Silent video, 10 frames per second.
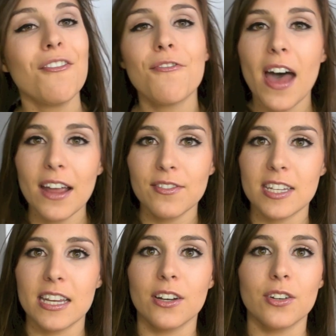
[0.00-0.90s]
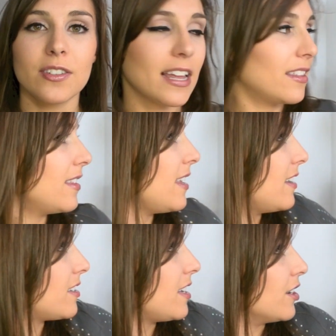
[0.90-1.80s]
five tiers, and
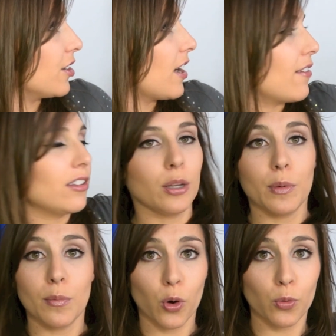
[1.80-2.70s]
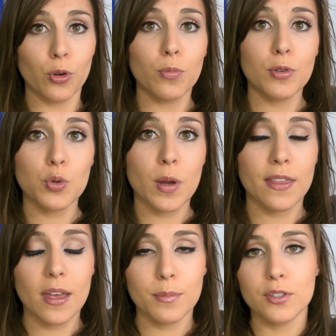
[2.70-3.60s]
these here have a little bit more room between
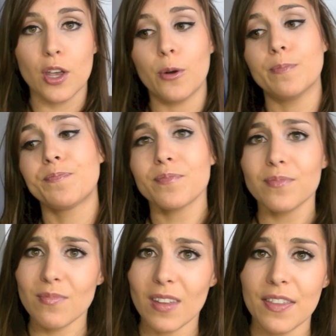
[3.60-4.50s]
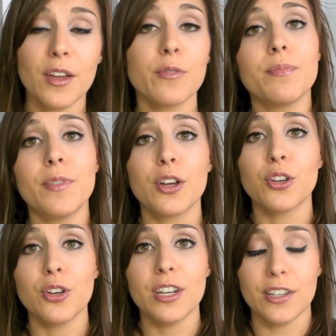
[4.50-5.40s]
them, so they're, they're
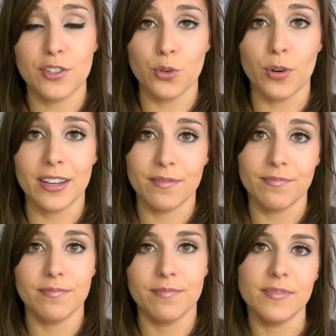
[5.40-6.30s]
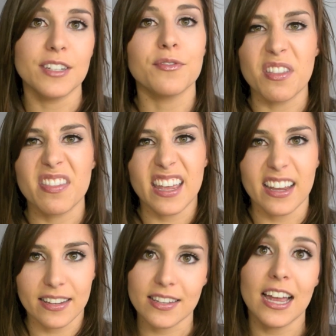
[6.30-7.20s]
good at storing different
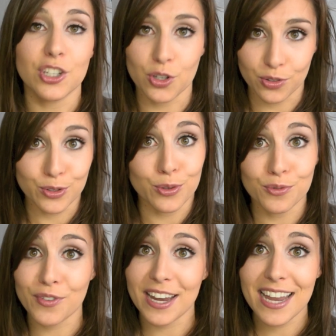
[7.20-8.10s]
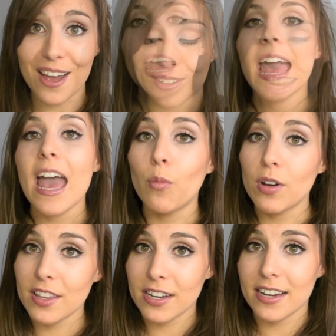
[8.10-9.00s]
things, as you'll soon find out. And
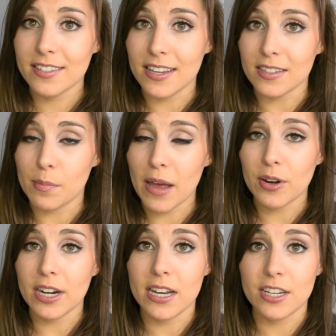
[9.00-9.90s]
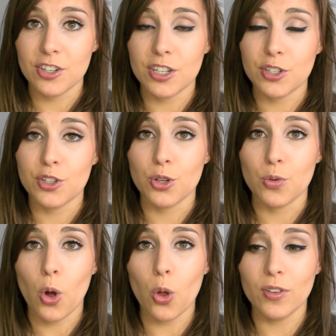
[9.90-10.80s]
one of the nice things about it, in addition to
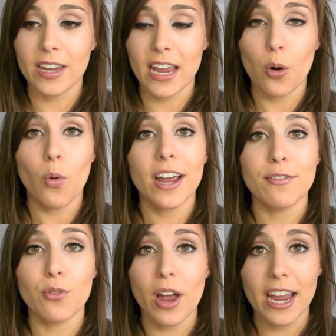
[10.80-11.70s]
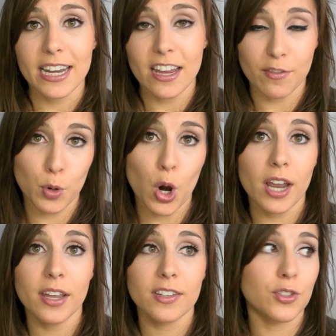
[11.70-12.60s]
holding a wide variety of
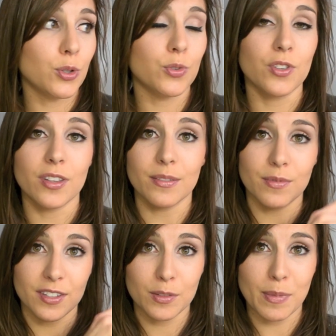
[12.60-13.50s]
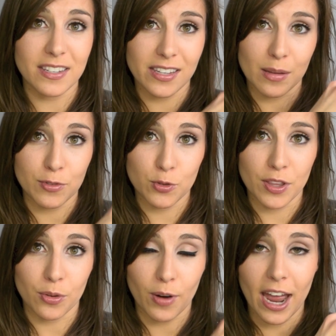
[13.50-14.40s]
products due to the, the spacing in
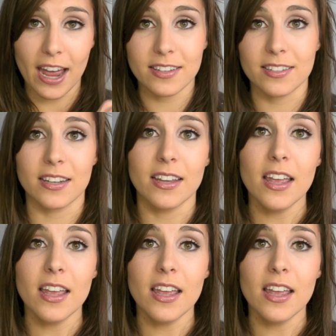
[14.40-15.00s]
between the racks and,